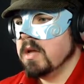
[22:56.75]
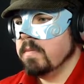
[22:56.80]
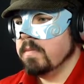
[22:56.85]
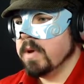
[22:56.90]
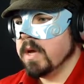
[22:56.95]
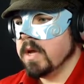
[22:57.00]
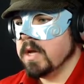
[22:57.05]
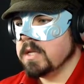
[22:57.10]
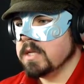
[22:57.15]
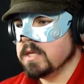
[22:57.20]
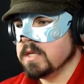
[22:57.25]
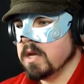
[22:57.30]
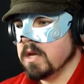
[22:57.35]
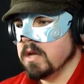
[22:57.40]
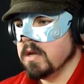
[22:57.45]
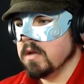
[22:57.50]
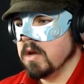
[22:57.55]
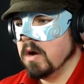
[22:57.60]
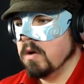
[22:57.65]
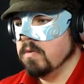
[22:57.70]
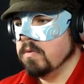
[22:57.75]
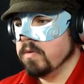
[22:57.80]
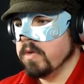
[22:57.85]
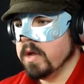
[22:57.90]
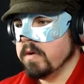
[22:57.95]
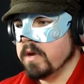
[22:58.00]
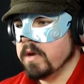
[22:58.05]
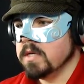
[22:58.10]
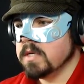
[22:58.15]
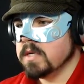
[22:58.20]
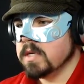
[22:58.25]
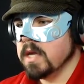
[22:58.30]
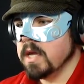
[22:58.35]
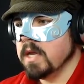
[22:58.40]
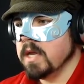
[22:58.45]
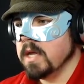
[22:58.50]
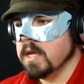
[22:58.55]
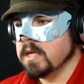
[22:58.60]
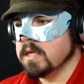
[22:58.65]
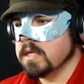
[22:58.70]
But it's, oh, there he is,
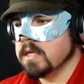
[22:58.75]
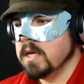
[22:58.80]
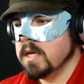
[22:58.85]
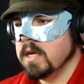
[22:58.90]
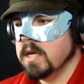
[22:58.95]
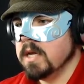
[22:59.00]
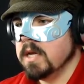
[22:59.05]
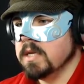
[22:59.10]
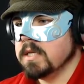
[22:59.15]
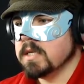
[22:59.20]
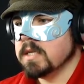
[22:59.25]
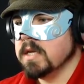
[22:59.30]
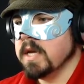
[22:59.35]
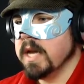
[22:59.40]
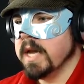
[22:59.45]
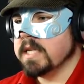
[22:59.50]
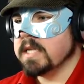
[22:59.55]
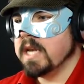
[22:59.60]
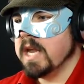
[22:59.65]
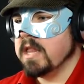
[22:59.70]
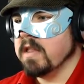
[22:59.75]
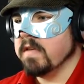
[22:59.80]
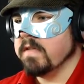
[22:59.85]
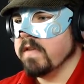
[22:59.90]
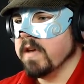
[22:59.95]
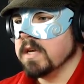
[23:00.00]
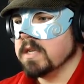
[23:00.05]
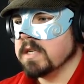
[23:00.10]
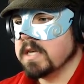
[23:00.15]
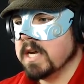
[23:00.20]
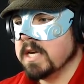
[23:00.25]
and it's Leatherface.